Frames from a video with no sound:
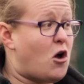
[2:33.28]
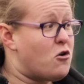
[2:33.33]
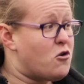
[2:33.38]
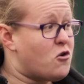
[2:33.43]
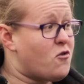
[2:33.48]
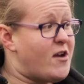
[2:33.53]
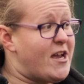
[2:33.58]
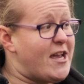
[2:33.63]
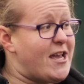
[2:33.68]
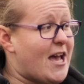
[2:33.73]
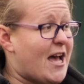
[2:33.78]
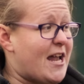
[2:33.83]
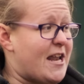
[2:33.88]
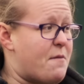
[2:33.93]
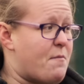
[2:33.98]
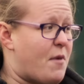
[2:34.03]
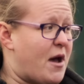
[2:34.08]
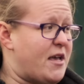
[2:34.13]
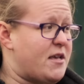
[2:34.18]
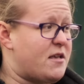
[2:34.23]
concrete and
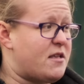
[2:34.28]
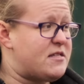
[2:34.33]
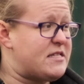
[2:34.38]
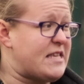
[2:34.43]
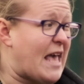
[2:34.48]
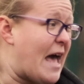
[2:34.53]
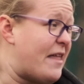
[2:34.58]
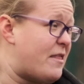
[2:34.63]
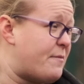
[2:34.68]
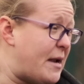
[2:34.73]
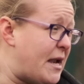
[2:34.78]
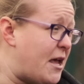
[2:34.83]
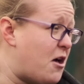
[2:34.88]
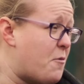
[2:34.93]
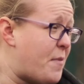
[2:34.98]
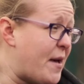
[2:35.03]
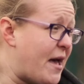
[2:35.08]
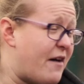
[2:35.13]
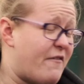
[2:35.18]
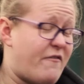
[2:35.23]
it might scare them a little
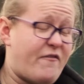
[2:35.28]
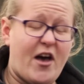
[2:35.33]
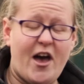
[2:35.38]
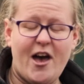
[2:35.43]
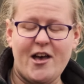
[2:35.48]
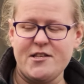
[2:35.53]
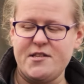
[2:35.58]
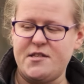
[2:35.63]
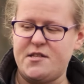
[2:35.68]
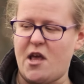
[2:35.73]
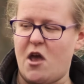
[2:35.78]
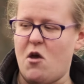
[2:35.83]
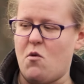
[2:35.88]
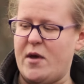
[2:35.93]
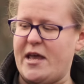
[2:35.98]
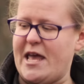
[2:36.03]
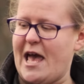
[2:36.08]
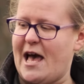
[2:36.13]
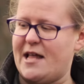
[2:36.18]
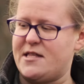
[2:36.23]
bit at first. So
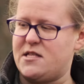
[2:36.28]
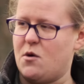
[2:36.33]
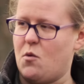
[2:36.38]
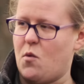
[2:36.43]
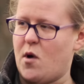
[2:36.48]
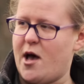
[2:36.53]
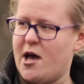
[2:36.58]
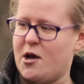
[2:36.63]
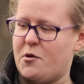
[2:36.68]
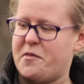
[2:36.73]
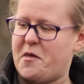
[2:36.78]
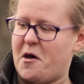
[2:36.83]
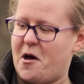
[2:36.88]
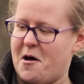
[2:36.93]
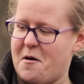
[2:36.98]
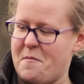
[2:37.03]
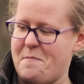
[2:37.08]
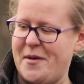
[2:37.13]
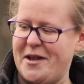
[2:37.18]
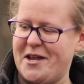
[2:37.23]
we had to work with
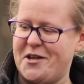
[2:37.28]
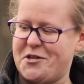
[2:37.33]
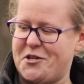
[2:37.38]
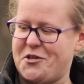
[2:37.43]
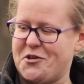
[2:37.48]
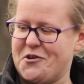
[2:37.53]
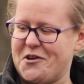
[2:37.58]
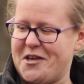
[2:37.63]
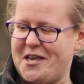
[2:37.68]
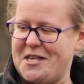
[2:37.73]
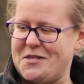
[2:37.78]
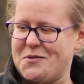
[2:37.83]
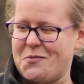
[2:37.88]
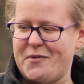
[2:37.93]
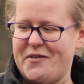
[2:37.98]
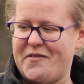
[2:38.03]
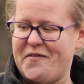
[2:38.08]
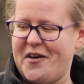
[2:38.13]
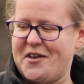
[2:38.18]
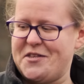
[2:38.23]
our miniature donkeys when
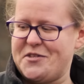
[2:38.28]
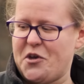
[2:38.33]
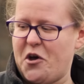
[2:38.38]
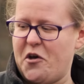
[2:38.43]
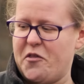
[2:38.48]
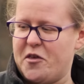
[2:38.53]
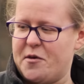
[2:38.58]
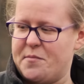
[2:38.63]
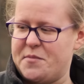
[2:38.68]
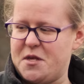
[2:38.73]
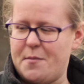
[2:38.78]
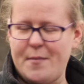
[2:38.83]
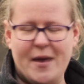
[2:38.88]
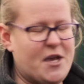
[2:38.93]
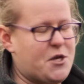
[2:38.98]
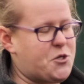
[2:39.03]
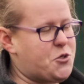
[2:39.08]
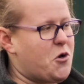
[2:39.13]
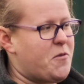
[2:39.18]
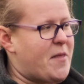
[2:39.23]
we first got them to
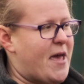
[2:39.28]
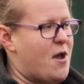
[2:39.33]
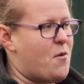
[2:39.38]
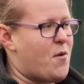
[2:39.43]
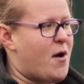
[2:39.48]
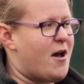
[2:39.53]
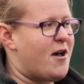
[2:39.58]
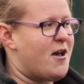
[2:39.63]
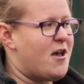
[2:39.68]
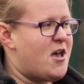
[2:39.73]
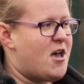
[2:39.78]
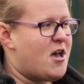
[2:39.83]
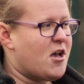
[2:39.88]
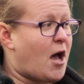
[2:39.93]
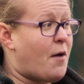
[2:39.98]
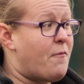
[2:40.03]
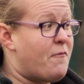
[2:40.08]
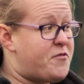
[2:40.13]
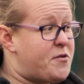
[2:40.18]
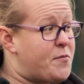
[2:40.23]
make sure they were
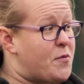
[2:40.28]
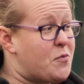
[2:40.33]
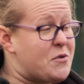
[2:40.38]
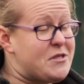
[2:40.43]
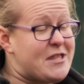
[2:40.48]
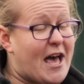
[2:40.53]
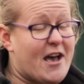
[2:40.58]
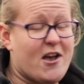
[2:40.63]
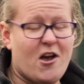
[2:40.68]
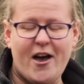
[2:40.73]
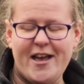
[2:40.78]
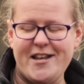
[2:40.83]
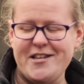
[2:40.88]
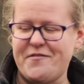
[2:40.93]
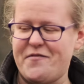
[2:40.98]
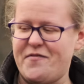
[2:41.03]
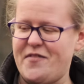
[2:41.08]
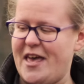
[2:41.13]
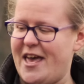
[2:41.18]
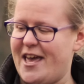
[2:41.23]
comfortable with that kind
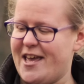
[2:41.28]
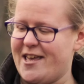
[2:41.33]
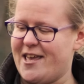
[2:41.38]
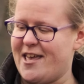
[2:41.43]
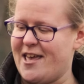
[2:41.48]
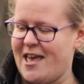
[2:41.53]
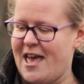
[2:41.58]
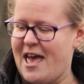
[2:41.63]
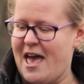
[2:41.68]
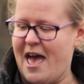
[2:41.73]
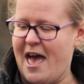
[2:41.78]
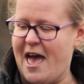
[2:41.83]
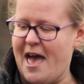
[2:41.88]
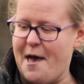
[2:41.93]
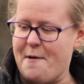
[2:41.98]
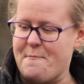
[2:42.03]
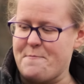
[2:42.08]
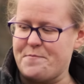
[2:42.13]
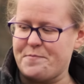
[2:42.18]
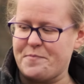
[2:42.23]
of thing.
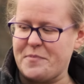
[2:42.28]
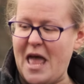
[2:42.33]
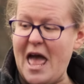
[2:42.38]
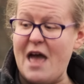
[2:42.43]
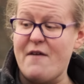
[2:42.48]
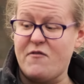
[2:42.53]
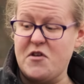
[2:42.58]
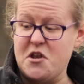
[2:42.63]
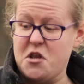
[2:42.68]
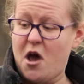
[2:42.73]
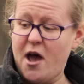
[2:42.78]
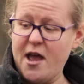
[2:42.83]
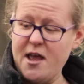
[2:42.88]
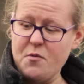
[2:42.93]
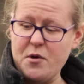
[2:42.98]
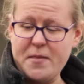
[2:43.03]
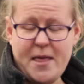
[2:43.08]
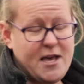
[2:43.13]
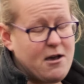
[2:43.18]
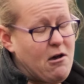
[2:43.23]
Um, every night
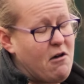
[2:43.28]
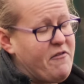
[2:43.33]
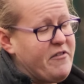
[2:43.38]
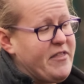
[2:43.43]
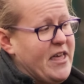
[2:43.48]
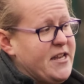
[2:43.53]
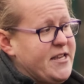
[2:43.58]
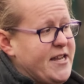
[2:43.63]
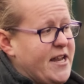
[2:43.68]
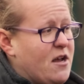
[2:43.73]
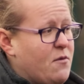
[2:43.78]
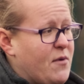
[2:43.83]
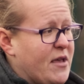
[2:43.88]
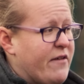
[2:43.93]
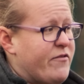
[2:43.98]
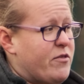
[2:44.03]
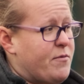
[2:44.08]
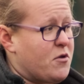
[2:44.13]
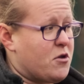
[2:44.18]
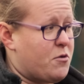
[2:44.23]
when they go up for their dinner, we
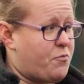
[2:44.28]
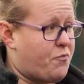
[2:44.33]
give them a